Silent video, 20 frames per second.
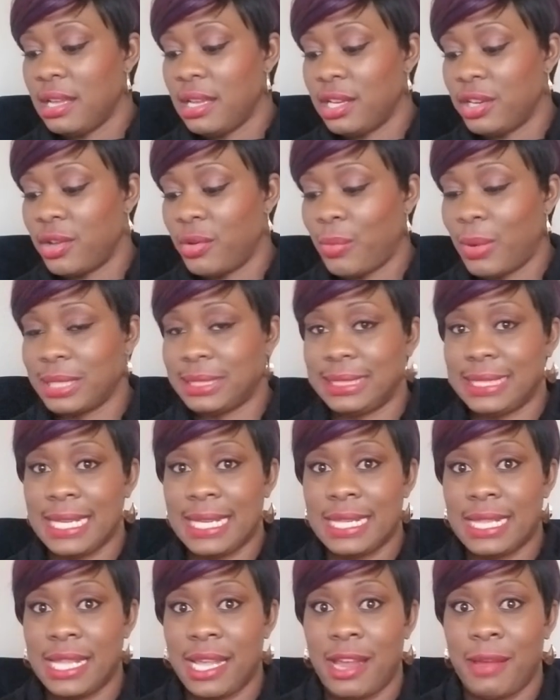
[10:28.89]
you know, what's
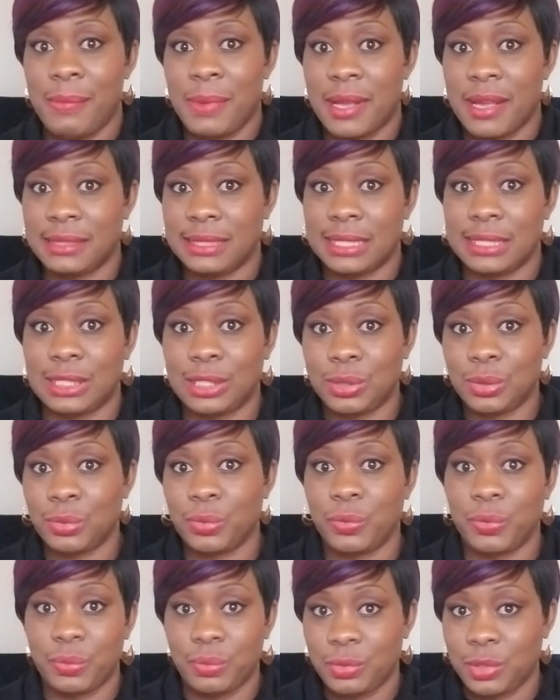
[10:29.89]
in there because it's
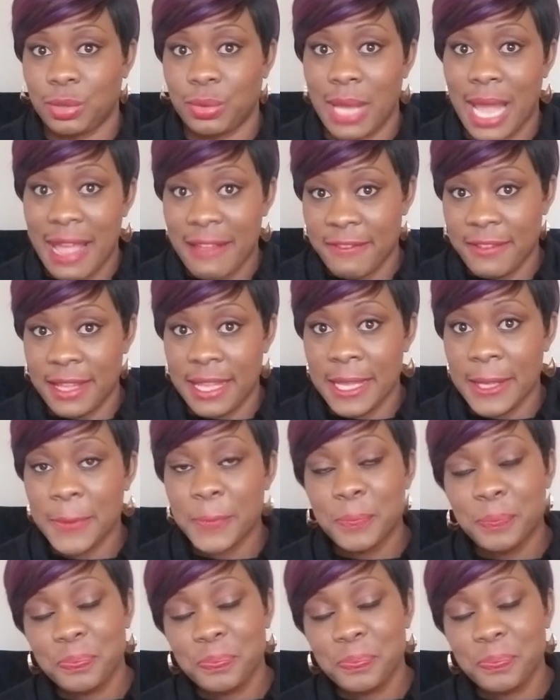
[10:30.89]
too too heavy.